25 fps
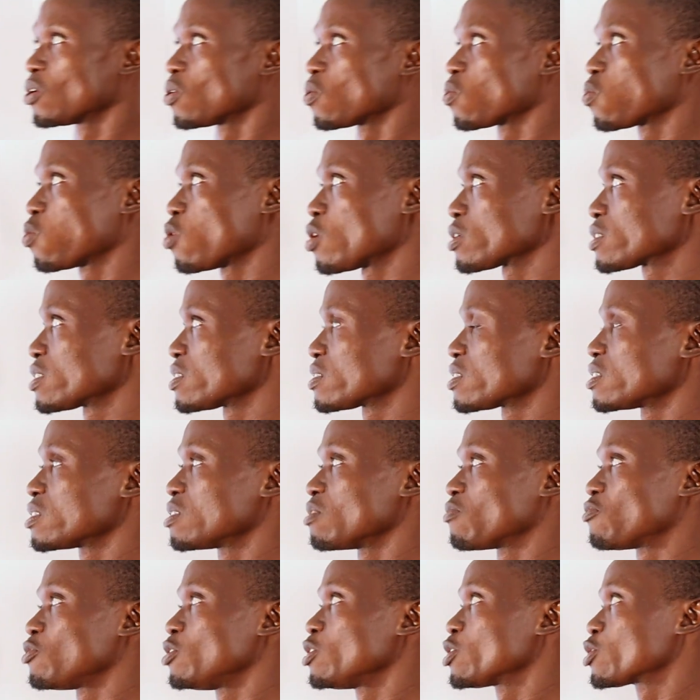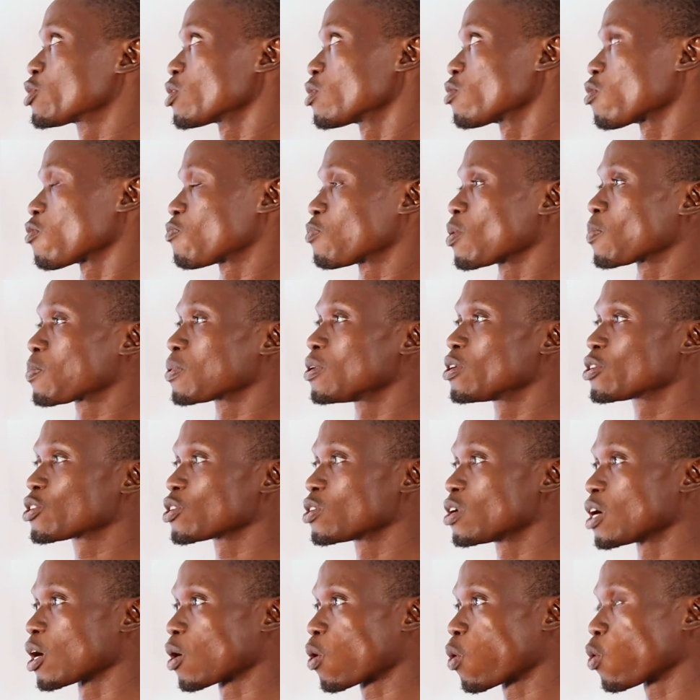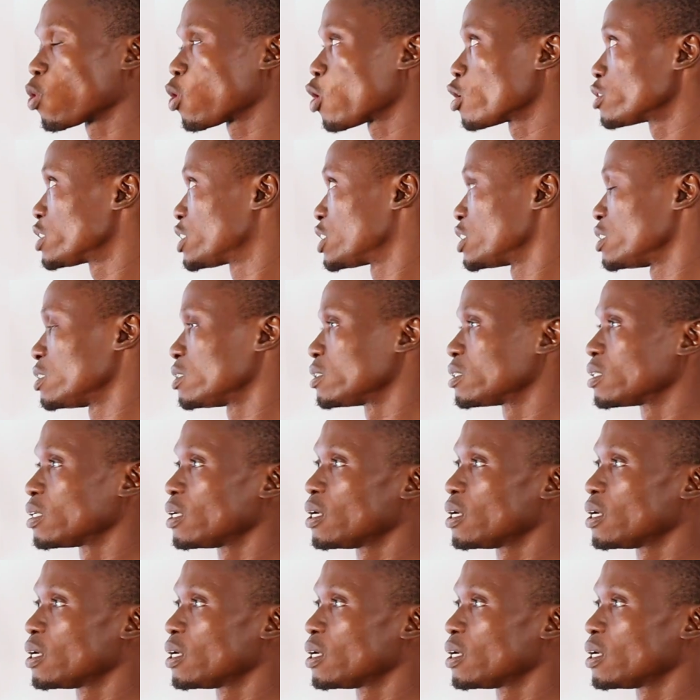What is the definition of population ecology?